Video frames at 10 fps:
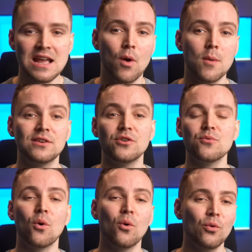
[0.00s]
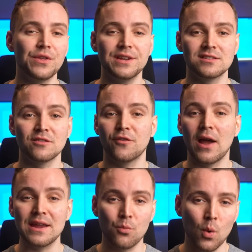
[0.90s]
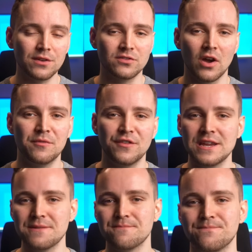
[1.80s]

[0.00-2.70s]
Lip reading: where we do all these for a one-time fee.